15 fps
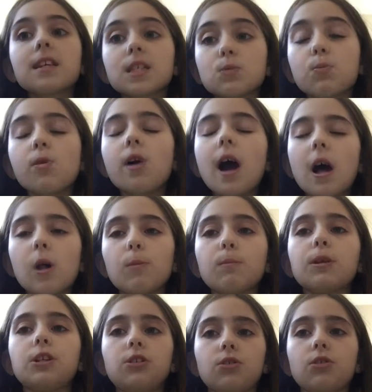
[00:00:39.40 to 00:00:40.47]
this will
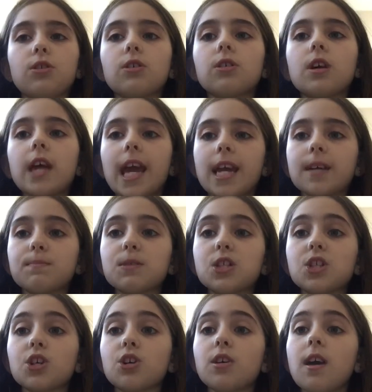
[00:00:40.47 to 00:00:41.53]
help your
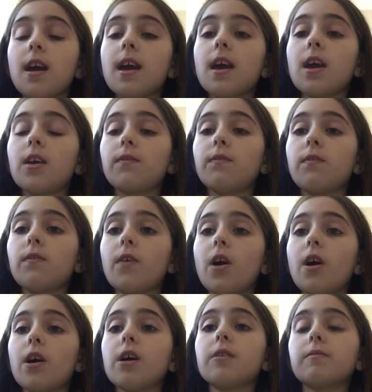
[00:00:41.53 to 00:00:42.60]
hamster if
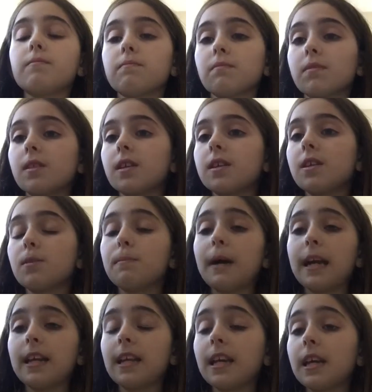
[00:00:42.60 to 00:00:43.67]
they're
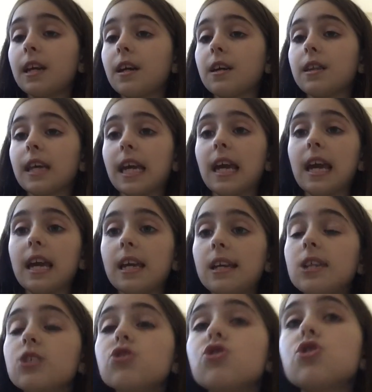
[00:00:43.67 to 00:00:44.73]
biting the
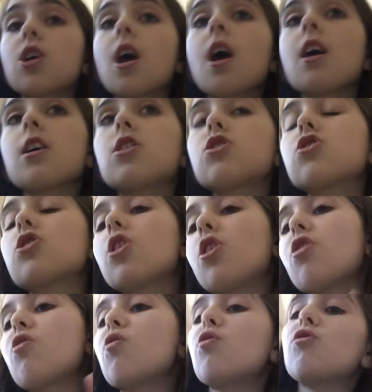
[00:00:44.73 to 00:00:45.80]
cage.
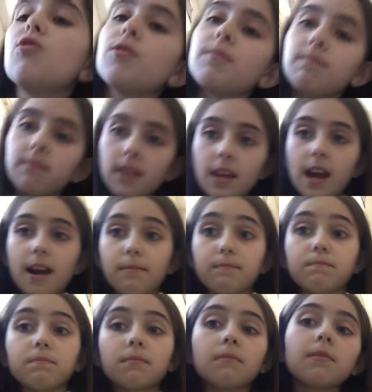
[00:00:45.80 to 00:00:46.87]
So yeah.
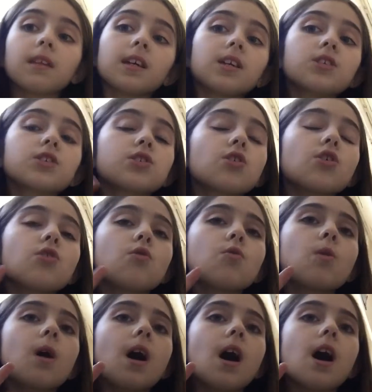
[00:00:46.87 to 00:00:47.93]

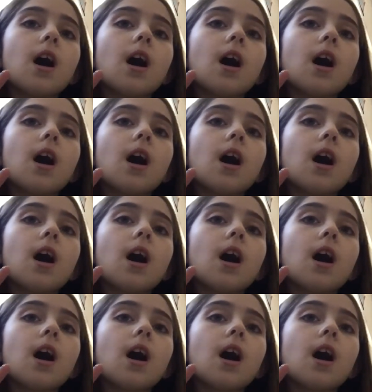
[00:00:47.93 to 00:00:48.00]
So